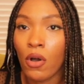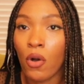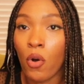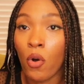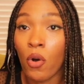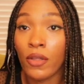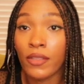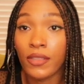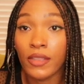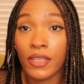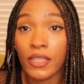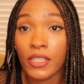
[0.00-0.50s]

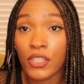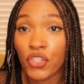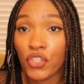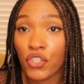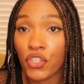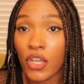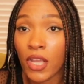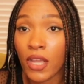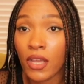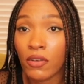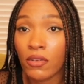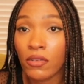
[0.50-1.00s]
on this
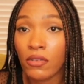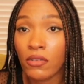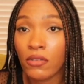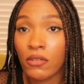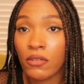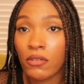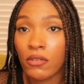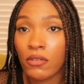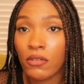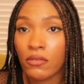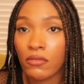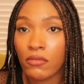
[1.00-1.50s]

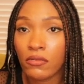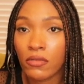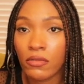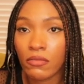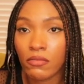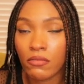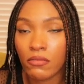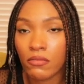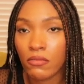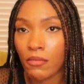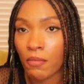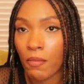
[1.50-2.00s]
channel,
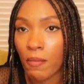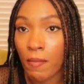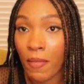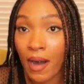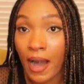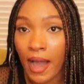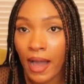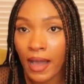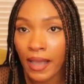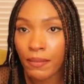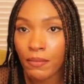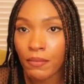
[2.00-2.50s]

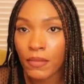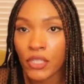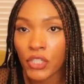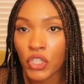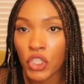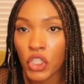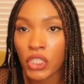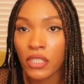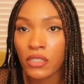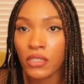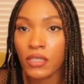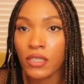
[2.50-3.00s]
my
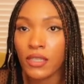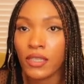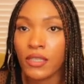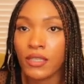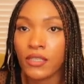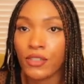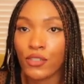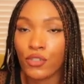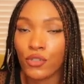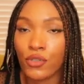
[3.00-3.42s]
mission is